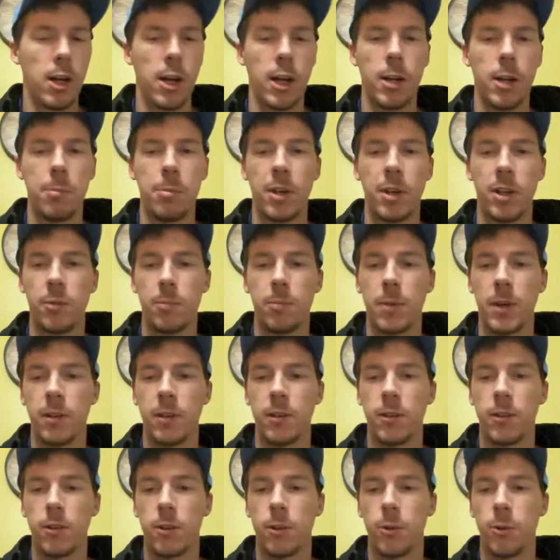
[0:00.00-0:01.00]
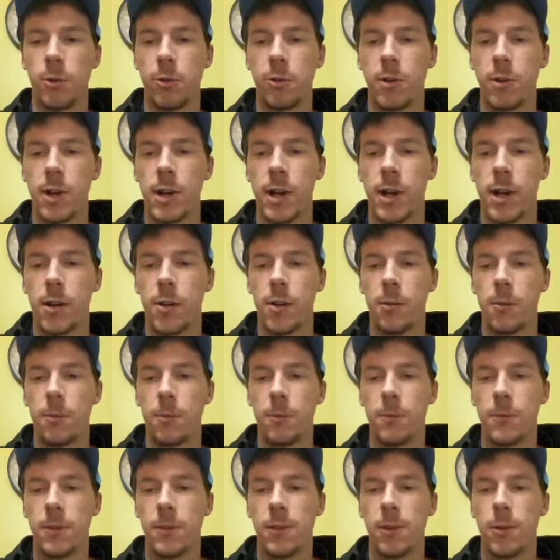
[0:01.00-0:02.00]
and Best Buy is closed right now.
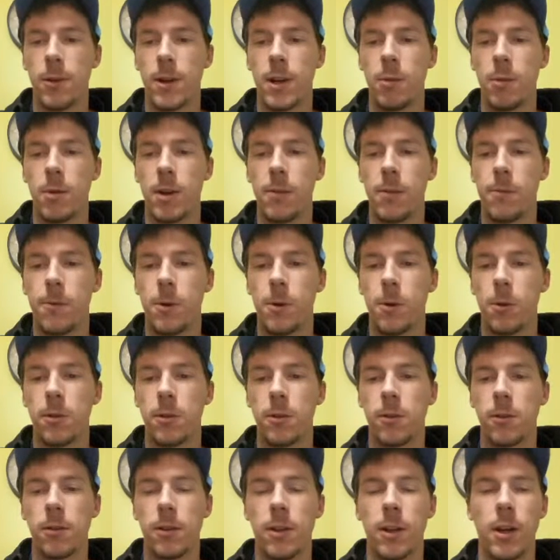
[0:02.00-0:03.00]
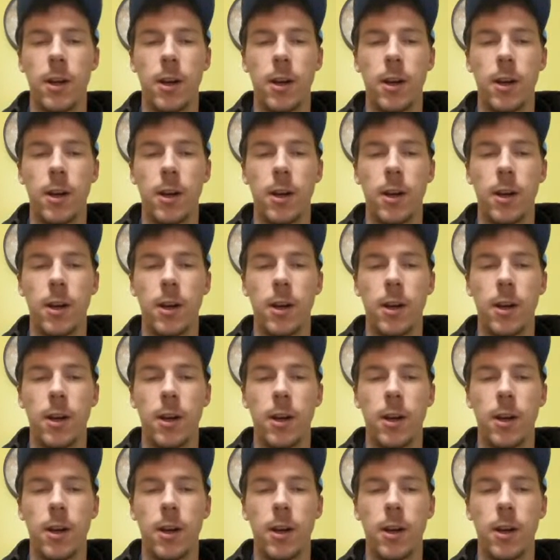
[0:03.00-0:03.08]
So anyway, folks,